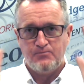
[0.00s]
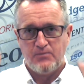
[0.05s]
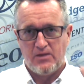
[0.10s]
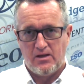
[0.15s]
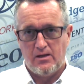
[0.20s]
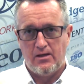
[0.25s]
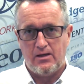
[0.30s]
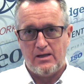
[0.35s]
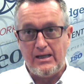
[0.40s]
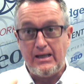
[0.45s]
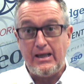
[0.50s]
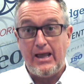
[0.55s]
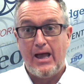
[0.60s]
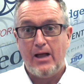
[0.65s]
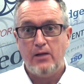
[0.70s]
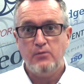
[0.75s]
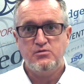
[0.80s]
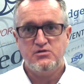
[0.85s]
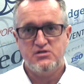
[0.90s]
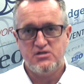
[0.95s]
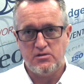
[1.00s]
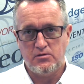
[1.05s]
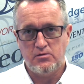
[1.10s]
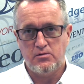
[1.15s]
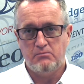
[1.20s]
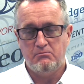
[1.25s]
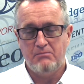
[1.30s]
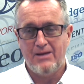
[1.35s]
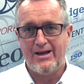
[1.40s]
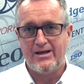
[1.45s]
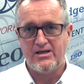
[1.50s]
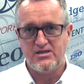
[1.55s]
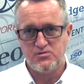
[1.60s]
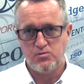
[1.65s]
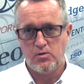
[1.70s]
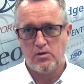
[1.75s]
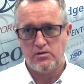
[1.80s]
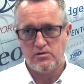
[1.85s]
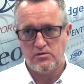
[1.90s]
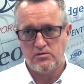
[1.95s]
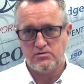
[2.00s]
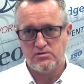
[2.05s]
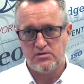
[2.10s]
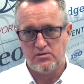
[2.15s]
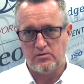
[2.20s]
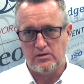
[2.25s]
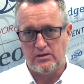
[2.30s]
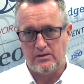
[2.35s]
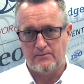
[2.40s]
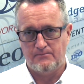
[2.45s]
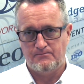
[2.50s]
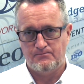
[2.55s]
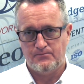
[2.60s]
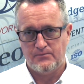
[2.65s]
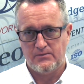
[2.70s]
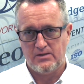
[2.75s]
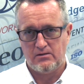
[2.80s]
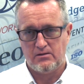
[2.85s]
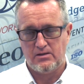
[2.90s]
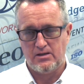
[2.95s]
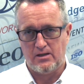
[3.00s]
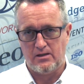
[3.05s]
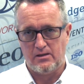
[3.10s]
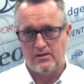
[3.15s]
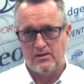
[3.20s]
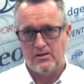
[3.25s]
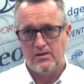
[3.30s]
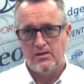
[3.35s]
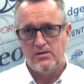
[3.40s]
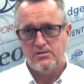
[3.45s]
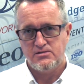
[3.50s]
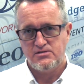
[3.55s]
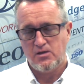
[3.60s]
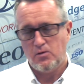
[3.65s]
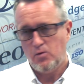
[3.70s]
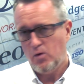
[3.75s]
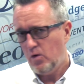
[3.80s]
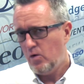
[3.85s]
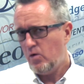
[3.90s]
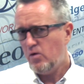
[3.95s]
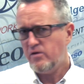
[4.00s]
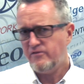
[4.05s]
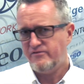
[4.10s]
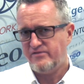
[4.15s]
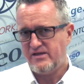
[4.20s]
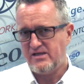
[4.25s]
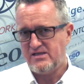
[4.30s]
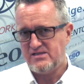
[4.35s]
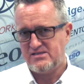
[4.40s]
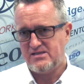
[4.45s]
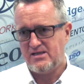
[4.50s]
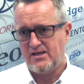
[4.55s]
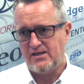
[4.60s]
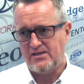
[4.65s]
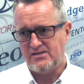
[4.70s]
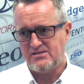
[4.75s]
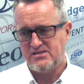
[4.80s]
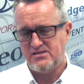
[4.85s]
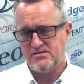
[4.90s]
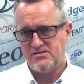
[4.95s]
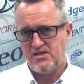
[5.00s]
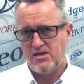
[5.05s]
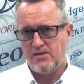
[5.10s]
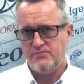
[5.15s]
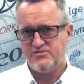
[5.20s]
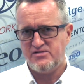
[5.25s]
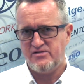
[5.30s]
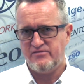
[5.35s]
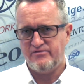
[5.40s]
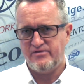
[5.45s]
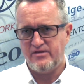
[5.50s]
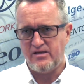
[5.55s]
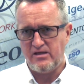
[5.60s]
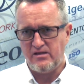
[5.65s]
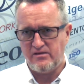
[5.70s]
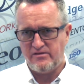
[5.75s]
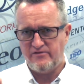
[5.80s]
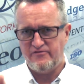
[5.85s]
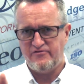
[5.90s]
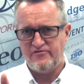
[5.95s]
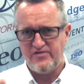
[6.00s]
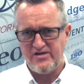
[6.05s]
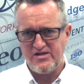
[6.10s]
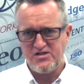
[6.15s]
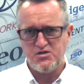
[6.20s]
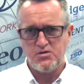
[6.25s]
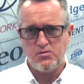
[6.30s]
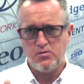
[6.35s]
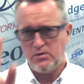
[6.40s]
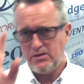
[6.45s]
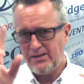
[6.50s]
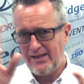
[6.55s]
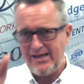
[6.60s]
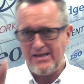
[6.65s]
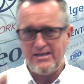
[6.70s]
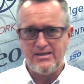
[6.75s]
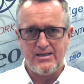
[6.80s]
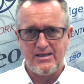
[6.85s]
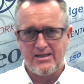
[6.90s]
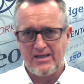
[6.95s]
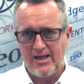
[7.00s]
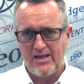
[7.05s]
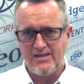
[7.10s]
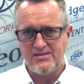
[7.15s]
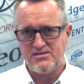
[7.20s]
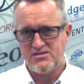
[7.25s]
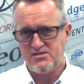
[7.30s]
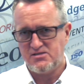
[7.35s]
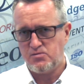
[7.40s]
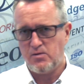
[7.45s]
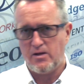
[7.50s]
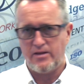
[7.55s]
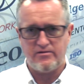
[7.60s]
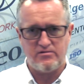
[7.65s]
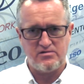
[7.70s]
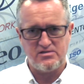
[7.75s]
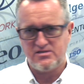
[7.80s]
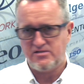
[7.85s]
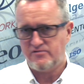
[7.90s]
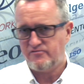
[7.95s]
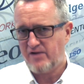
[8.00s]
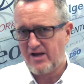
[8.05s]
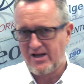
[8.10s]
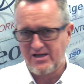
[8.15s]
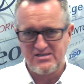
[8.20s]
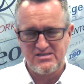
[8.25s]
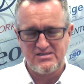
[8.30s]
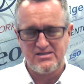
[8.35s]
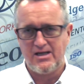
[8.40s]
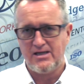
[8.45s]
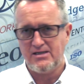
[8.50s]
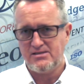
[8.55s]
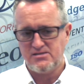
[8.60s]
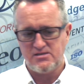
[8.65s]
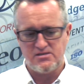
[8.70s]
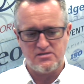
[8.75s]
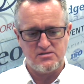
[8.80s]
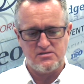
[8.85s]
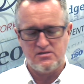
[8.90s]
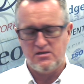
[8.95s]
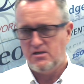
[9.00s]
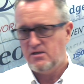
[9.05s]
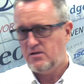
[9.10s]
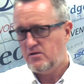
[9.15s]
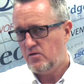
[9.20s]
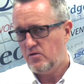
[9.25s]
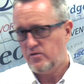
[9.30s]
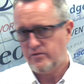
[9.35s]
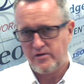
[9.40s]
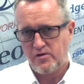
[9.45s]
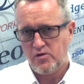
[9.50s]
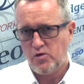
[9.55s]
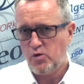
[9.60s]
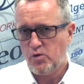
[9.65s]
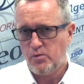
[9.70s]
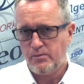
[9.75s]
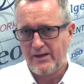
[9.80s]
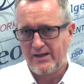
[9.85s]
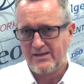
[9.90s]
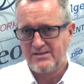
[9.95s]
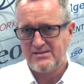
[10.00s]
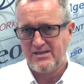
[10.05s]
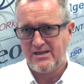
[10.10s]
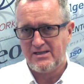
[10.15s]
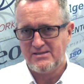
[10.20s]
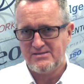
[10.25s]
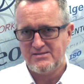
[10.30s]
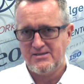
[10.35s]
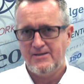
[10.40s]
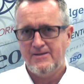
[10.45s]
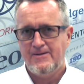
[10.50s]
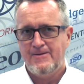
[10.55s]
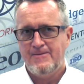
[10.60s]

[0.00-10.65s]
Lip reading: it helps you manage what you're doing. Okay, so all of these things, in terms of the visual indicators, whether it's the RAG status or the callback date,